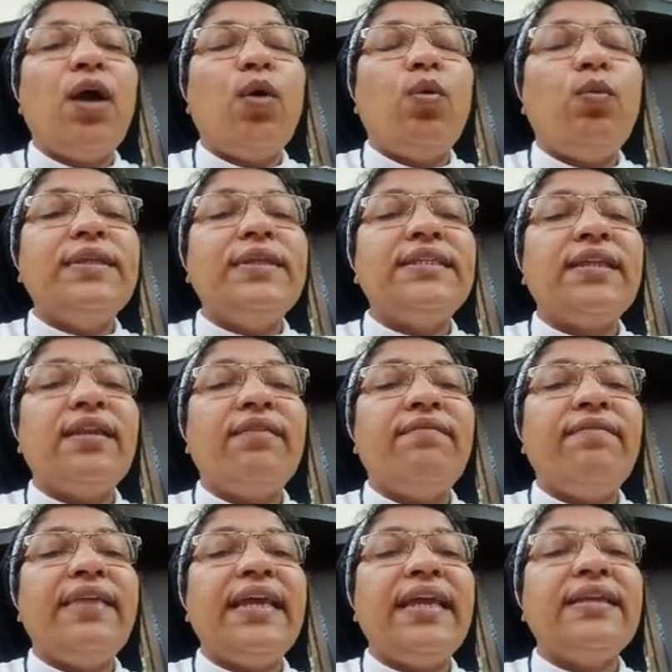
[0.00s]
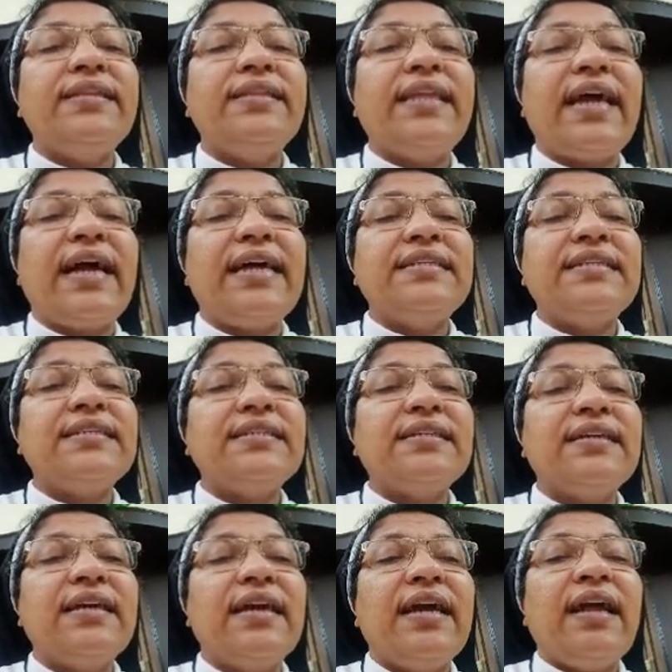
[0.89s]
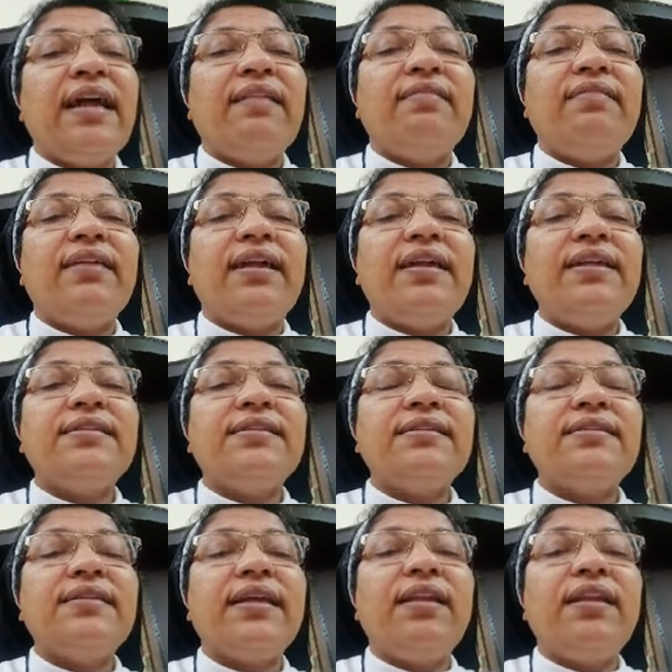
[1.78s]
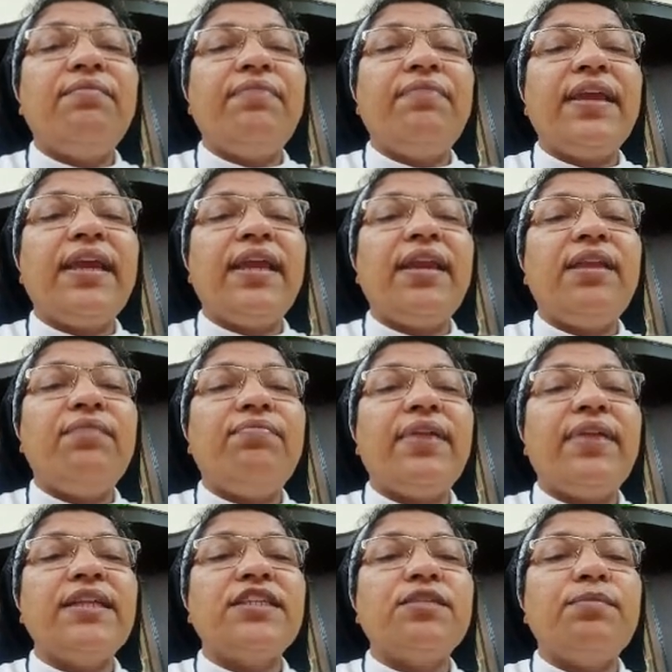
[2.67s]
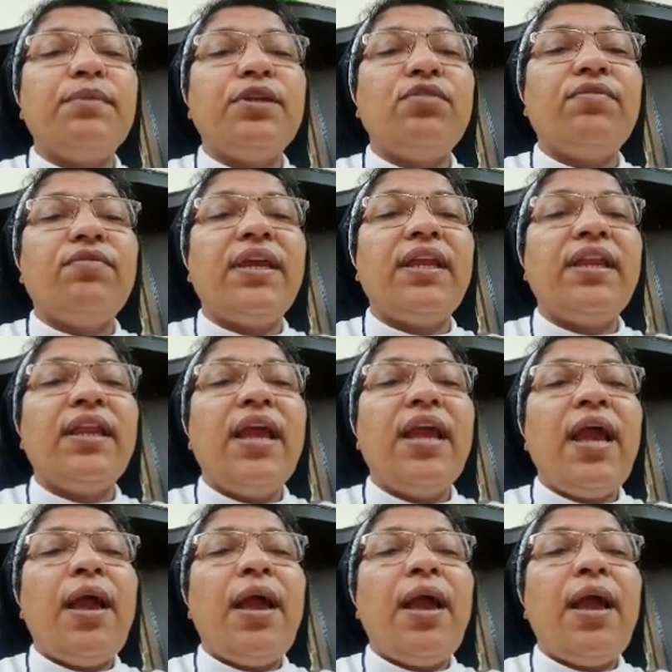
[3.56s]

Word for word: which revealed that there is a significant difference between